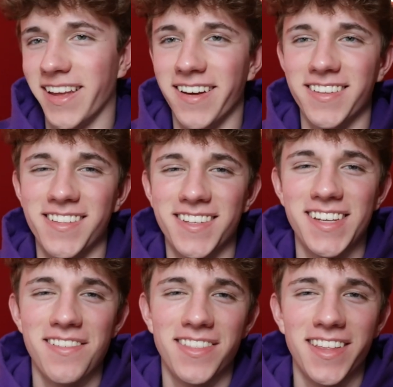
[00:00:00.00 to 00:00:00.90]
they all do the
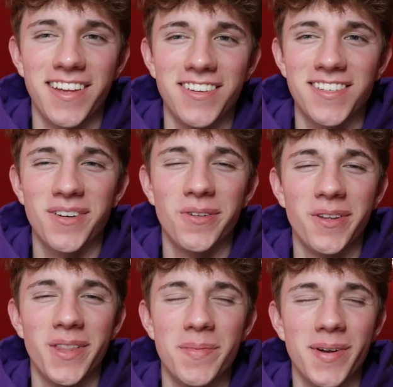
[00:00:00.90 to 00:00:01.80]
same thing. You just
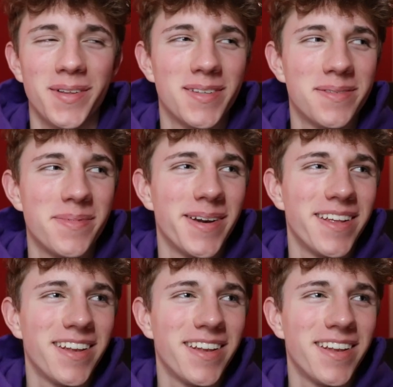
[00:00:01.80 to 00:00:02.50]
hold it in the middle and spin